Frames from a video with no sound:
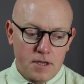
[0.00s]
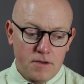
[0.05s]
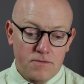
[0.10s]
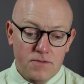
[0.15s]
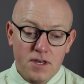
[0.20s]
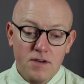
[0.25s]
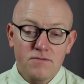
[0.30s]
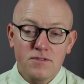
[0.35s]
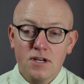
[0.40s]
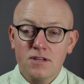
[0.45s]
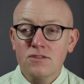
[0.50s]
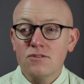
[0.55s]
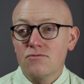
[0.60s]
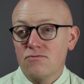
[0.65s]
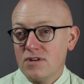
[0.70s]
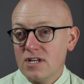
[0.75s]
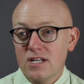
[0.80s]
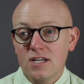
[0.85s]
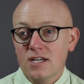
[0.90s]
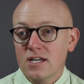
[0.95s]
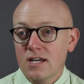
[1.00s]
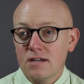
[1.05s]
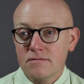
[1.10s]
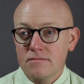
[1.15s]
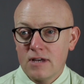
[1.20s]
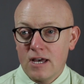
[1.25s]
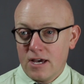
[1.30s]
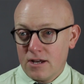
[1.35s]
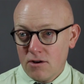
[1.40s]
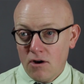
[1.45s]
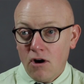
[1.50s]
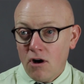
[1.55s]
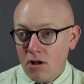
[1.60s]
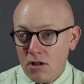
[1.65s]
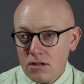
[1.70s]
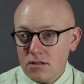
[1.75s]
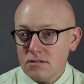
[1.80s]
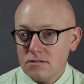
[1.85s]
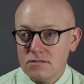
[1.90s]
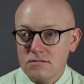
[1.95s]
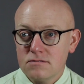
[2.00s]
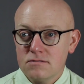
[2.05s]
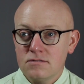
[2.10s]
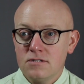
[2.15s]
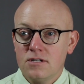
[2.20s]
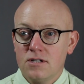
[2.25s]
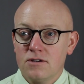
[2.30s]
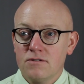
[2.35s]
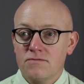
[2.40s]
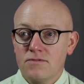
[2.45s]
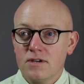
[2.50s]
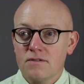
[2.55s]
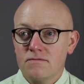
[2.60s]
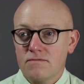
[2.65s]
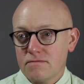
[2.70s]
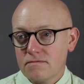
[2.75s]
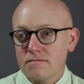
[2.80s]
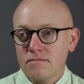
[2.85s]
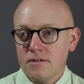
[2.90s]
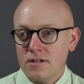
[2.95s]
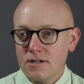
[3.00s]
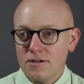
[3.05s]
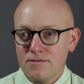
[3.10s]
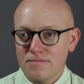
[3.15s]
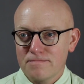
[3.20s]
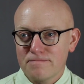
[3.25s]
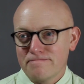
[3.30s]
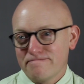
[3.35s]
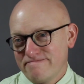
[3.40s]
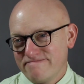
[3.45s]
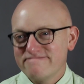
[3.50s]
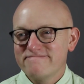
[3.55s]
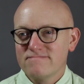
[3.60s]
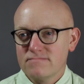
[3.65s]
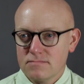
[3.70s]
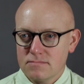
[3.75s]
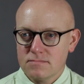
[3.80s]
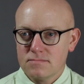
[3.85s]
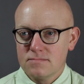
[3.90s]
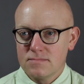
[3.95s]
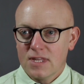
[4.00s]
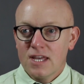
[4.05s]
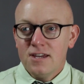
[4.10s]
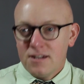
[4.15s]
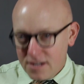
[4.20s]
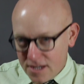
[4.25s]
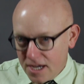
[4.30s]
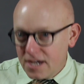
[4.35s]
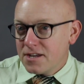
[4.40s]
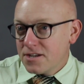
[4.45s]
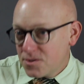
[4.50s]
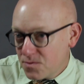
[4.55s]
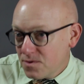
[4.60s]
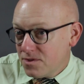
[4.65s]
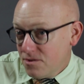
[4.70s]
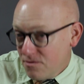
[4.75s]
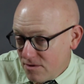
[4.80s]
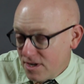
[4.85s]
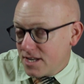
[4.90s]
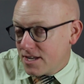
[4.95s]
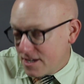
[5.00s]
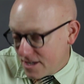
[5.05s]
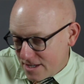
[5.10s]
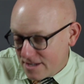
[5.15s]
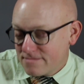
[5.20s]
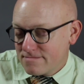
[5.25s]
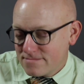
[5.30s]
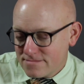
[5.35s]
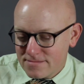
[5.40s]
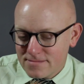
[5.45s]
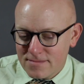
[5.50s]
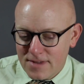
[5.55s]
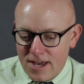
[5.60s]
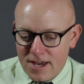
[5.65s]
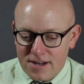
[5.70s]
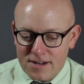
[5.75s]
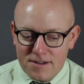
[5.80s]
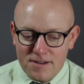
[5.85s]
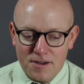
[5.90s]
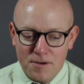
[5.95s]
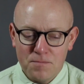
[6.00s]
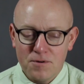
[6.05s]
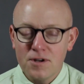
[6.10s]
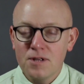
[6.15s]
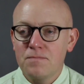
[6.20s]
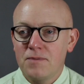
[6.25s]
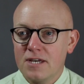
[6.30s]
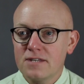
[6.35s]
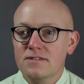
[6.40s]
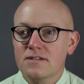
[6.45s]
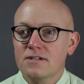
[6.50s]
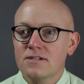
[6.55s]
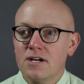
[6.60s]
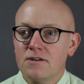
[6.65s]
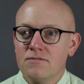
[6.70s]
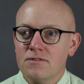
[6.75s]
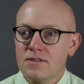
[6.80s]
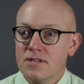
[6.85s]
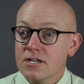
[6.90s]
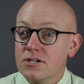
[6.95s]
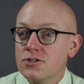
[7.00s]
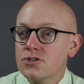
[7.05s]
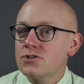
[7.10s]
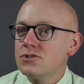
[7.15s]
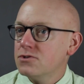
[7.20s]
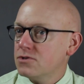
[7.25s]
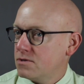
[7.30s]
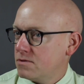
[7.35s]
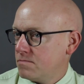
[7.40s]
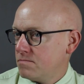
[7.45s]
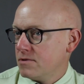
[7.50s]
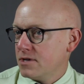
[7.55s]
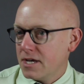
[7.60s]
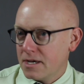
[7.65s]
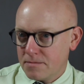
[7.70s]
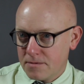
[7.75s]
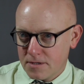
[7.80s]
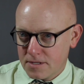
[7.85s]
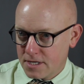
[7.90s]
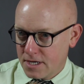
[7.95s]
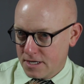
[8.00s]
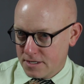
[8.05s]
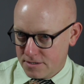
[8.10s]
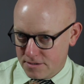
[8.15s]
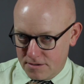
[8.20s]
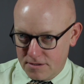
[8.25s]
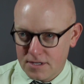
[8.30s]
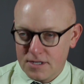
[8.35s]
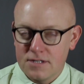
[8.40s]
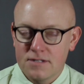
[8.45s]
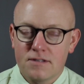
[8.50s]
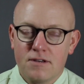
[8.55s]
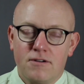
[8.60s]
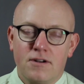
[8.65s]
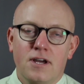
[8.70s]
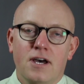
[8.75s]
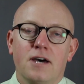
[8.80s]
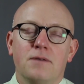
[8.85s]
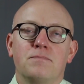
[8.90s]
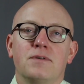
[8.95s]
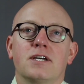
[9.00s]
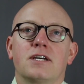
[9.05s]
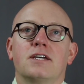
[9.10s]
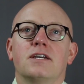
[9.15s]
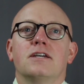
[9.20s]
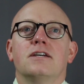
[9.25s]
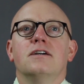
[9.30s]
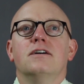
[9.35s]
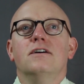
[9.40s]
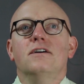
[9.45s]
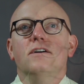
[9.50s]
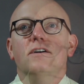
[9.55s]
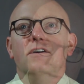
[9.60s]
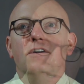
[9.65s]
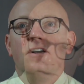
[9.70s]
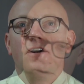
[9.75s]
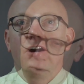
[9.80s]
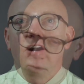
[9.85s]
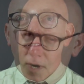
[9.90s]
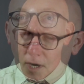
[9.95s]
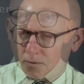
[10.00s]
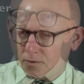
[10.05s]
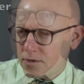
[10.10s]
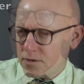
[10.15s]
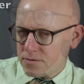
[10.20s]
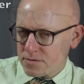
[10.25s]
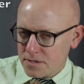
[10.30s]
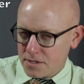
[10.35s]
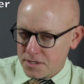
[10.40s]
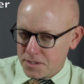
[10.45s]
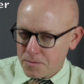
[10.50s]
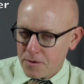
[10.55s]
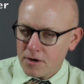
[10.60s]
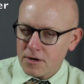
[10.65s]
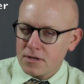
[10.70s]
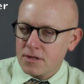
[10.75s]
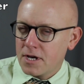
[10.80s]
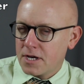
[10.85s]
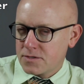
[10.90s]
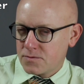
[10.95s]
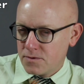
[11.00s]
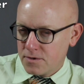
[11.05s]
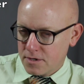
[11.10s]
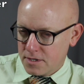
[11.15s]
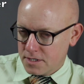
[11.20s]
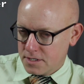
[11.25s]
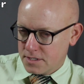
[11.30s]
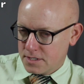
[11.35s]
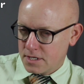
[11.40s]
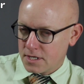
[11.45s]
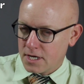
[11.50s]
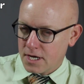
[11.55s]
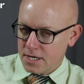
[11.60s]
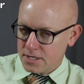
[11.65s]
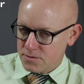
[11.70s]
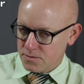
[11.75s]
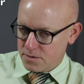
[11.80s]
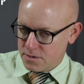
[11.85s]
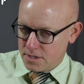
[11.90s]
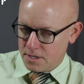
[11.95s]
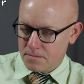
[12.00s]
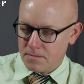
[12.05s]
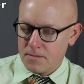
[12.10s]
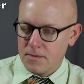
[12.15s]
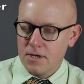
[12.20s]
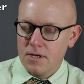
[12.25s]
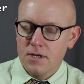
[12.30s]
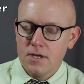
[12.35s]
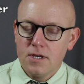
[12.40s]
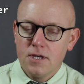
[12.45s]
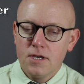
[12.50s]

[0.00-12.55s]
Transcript: if they've done the reading at all, if they've, engaged with the reading at a pretty basic level, they should be able to answer these. They're not picky. Why would you use in a smaller class when you can just engage with them